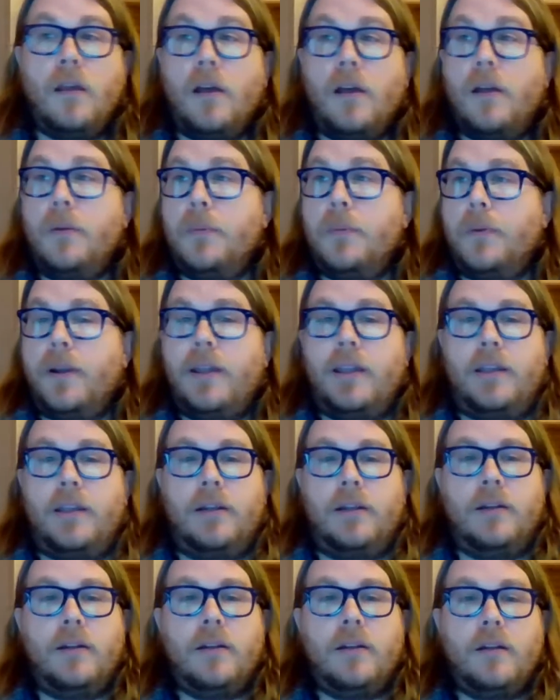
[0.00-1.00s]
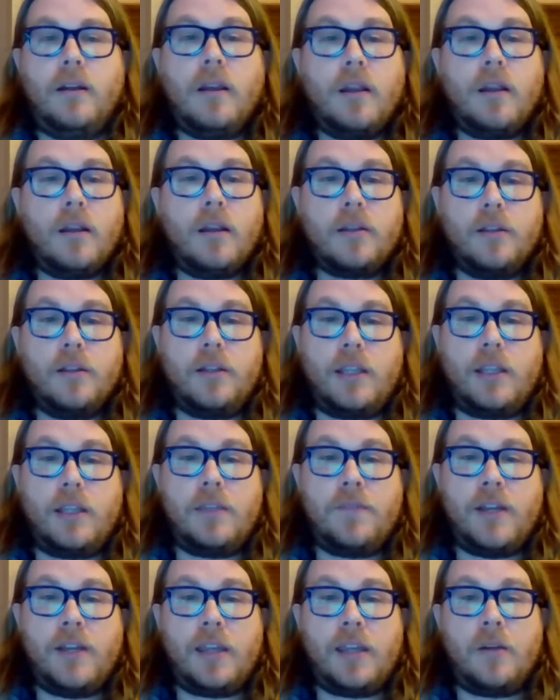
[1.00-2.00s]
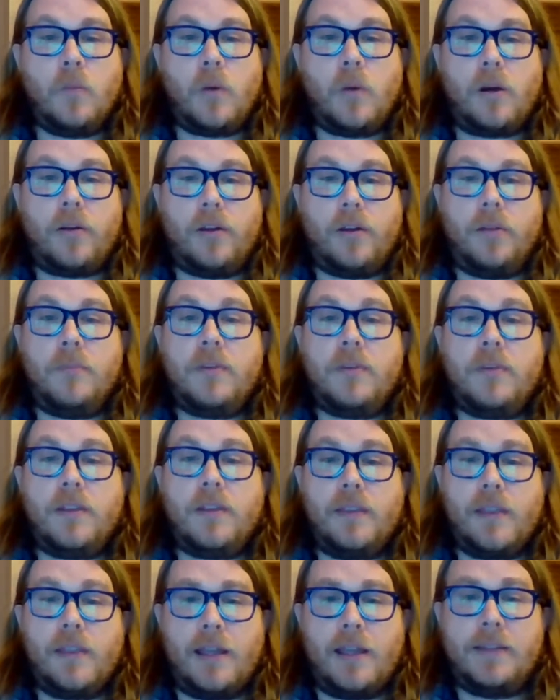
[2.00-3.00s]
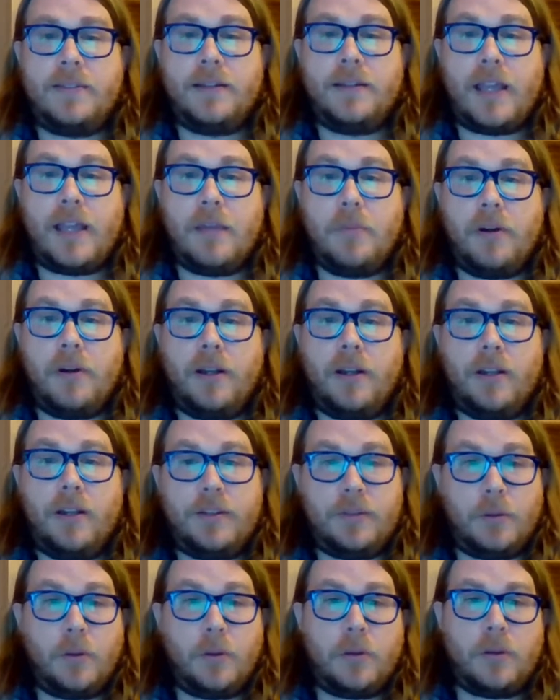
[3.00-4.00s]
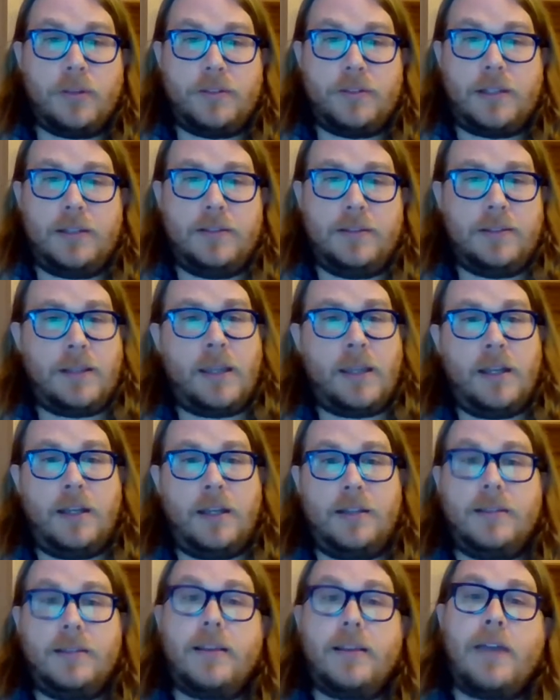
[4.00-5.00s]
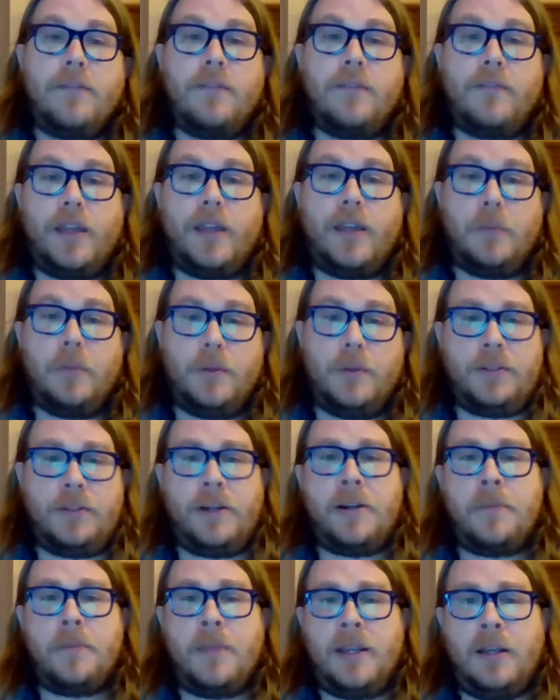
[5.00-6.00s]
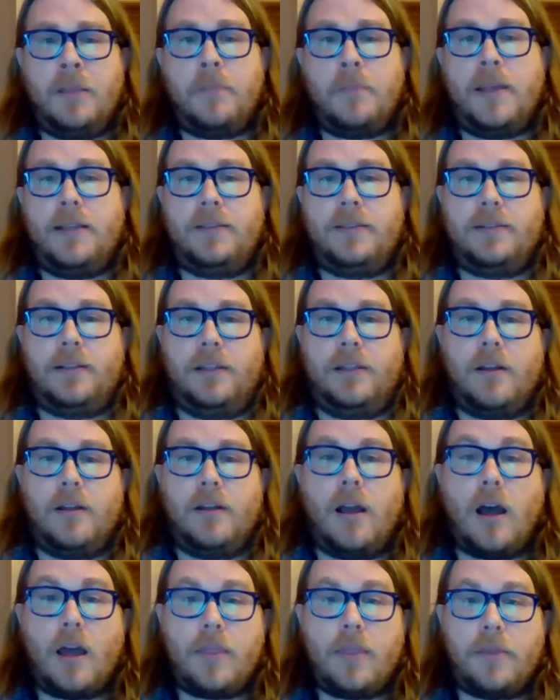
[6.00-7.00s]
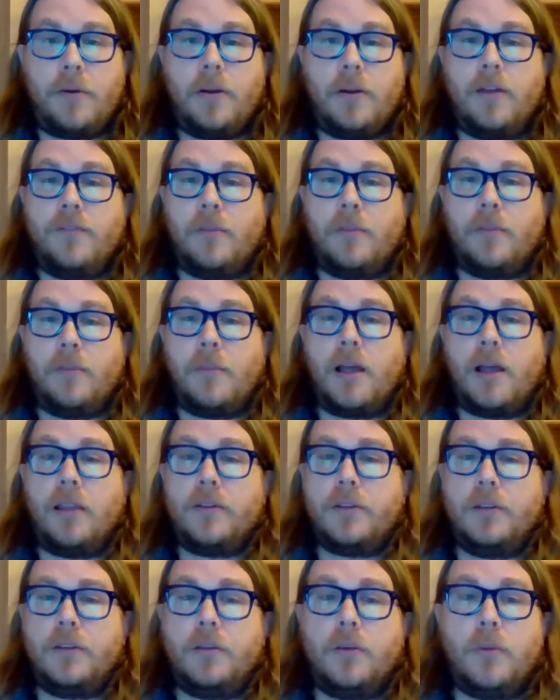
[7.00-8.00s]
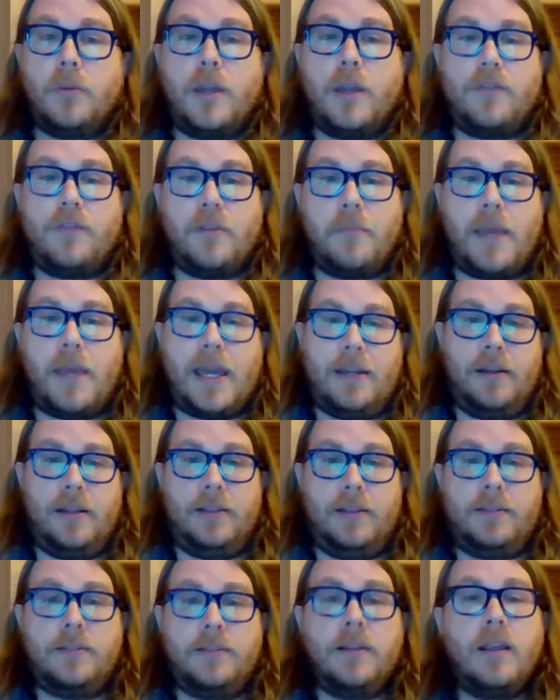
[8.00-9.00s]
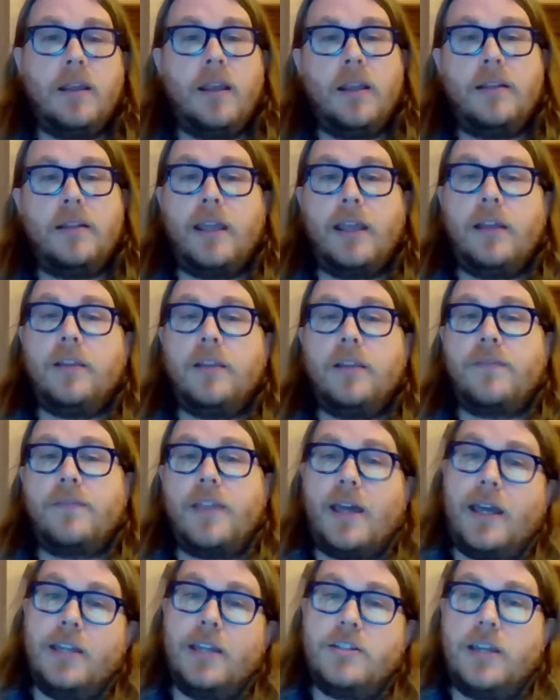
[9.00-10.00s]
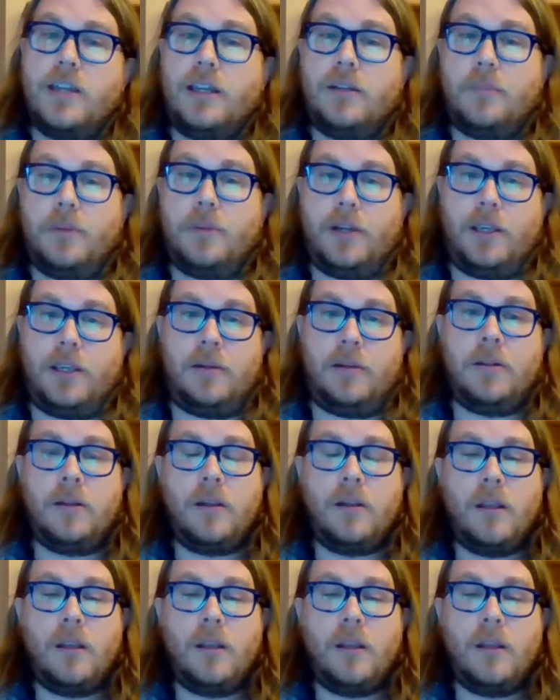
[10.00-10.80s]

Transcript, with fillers: All right. Good evening and welcome to the Hudson Library and Historical Society's live event with Sara Manning Peskin, author of A Molecule Away from Madness Tales of the Hijacked Brain.